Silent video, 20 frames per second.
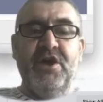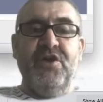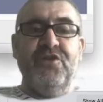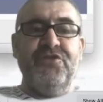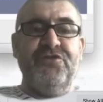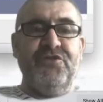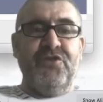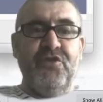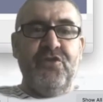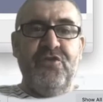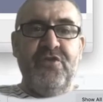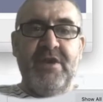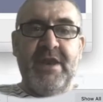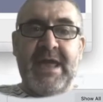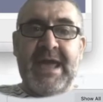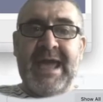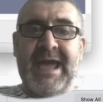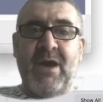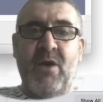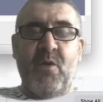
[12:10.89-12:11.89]
So
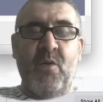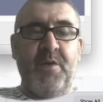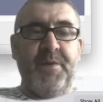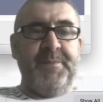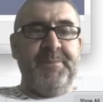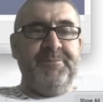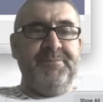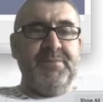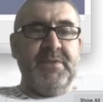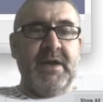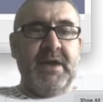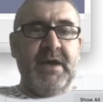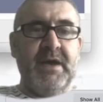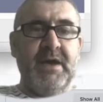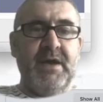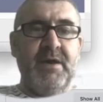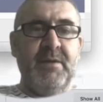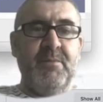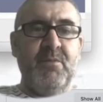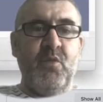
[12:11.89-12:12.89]
now
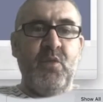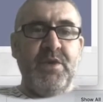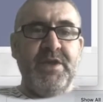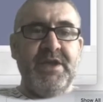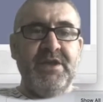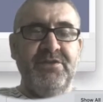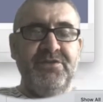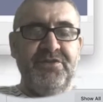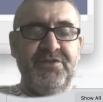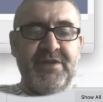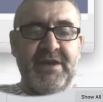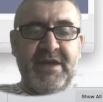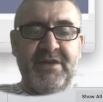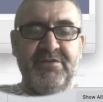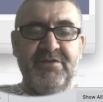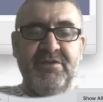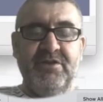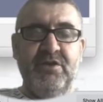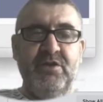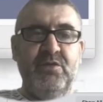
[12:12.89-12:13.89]
we can start
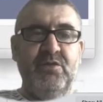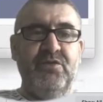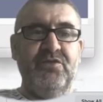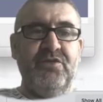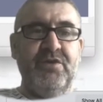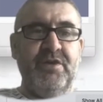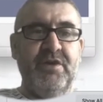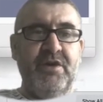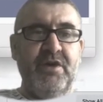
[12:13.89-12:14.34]
to use